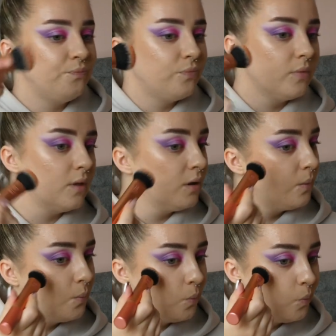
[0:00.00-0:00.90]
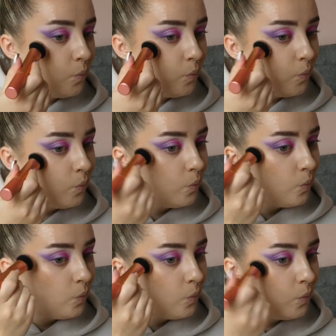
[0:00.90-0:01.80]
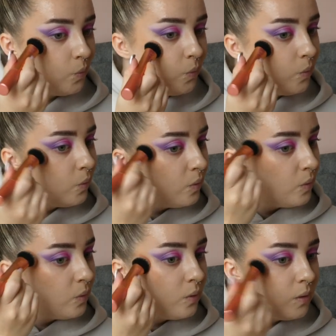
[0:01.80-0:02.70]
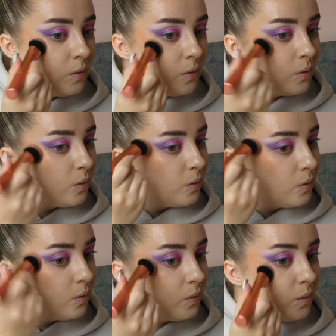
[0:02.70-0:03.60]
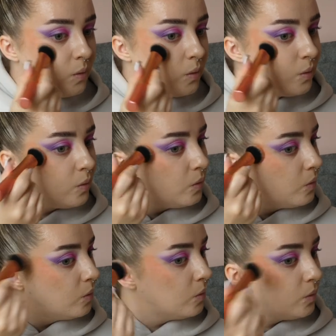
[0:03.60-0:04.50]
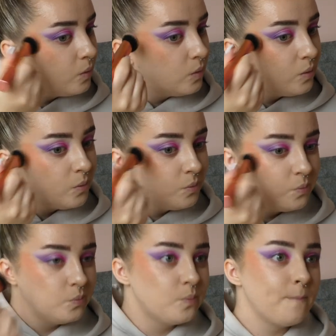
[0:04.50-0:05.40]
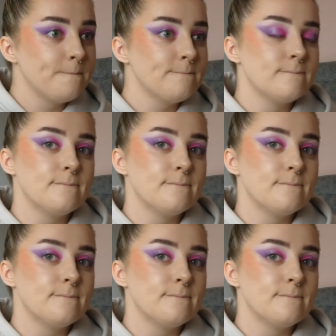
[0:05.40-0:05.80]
(no one is talking)